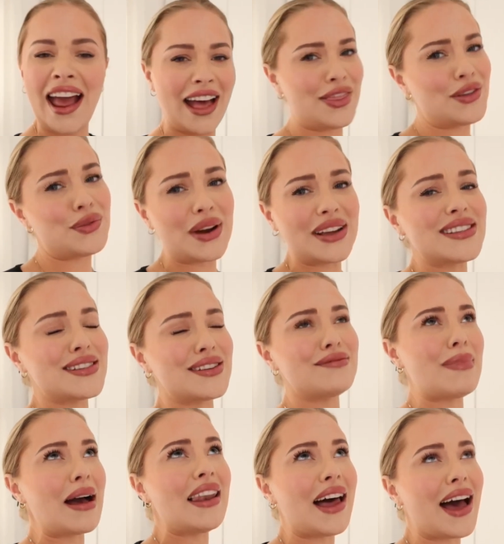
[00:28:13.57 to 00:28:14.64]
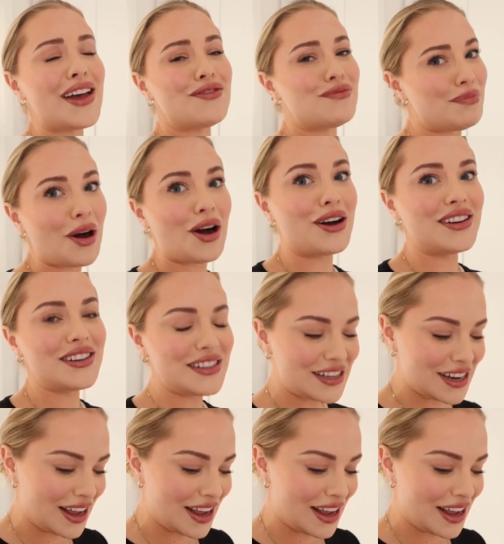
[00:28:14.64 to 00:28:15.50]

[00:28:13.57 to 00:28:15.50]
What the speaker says: and the rest of my life bod.